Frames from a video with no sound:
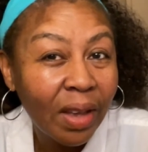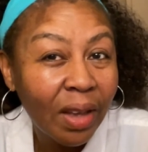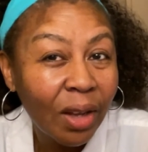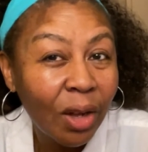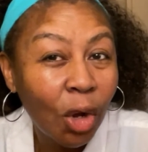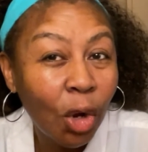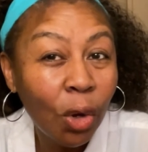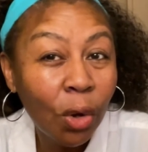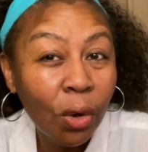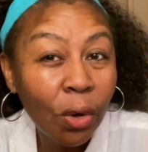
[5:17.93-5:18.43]

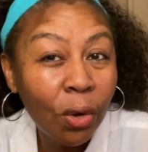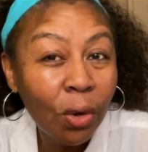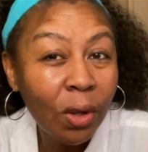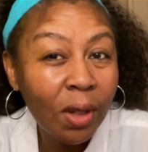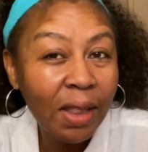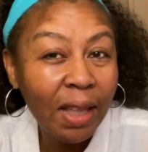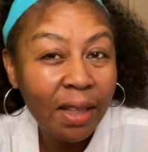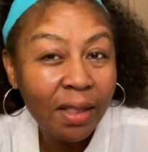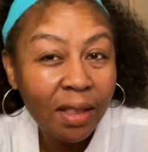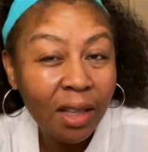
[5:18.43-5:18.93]
who
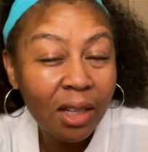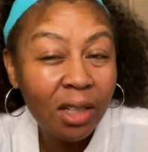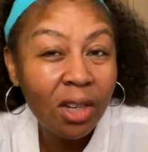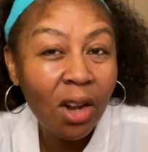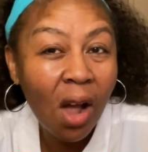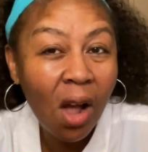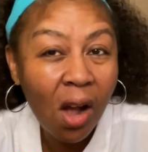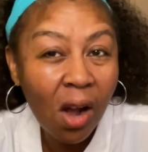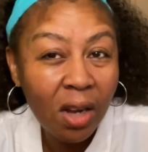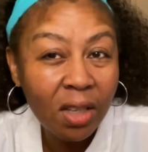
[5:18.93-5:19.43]
let the
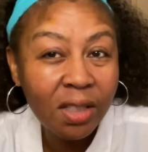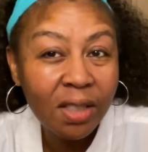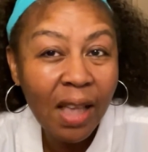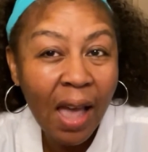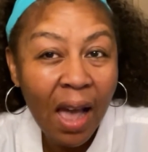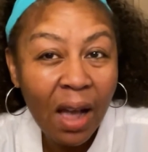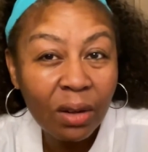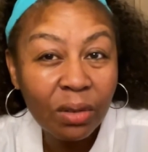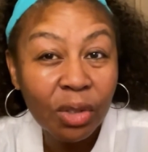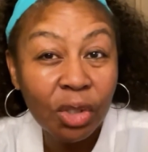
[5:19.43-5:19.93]
dogs
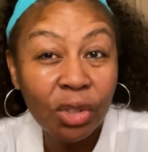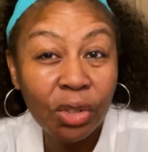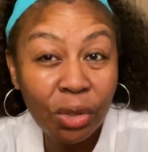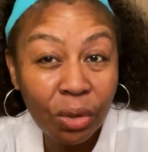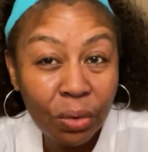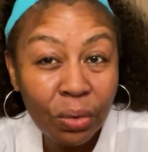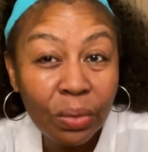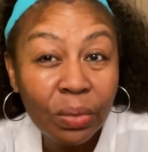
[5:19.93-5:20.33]
out? You.